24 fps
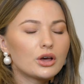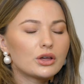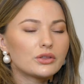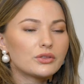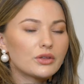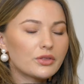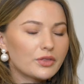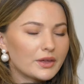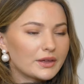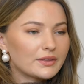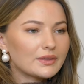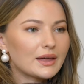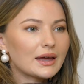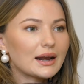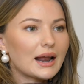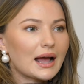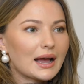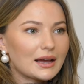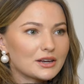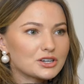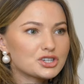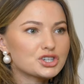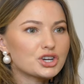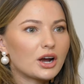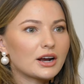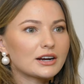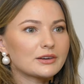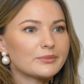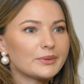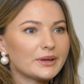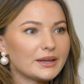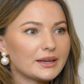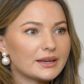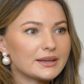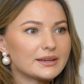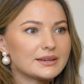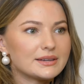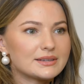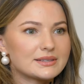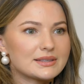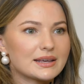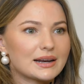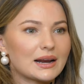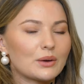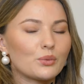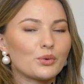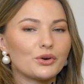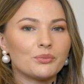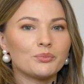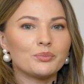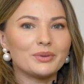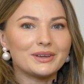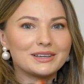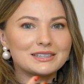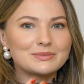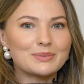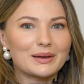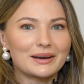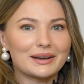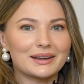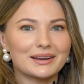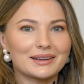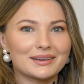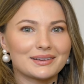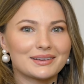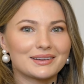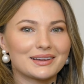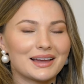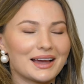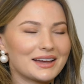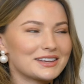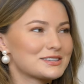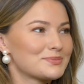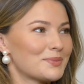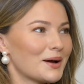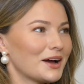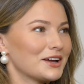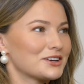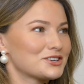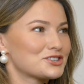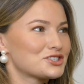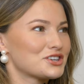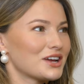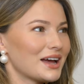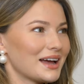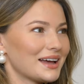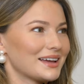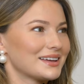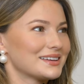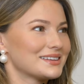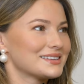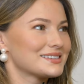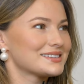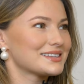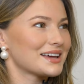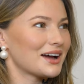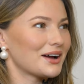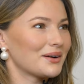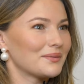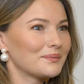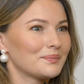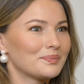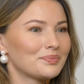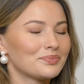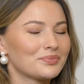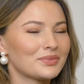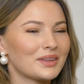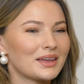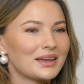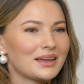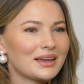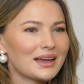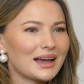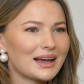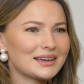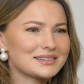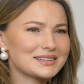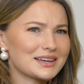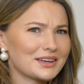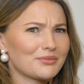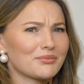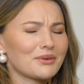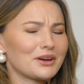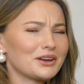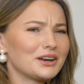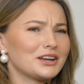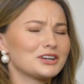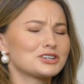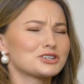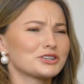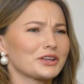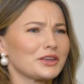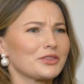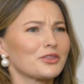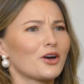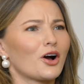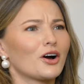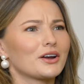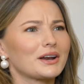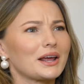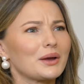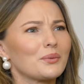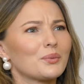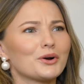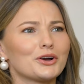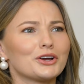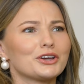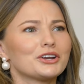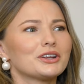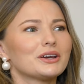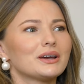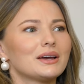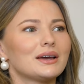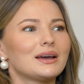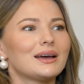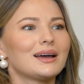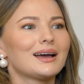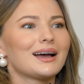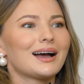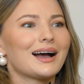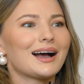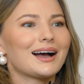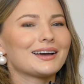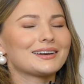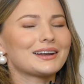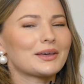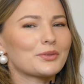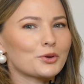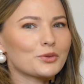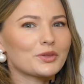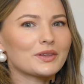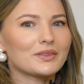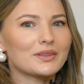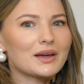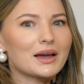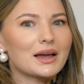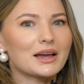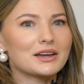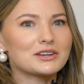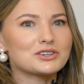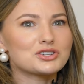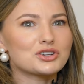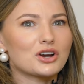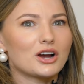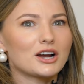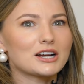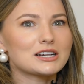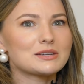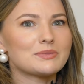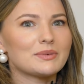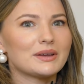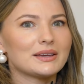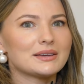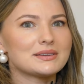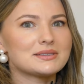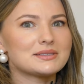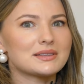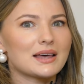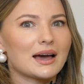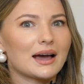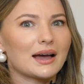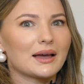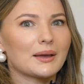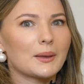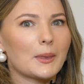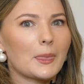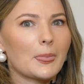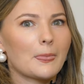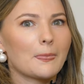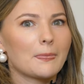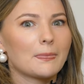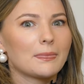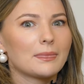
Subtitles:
the thing that has shocked me is that I wouldn't be spending as much as I initially thought I would. Another thing that has shocked me is that,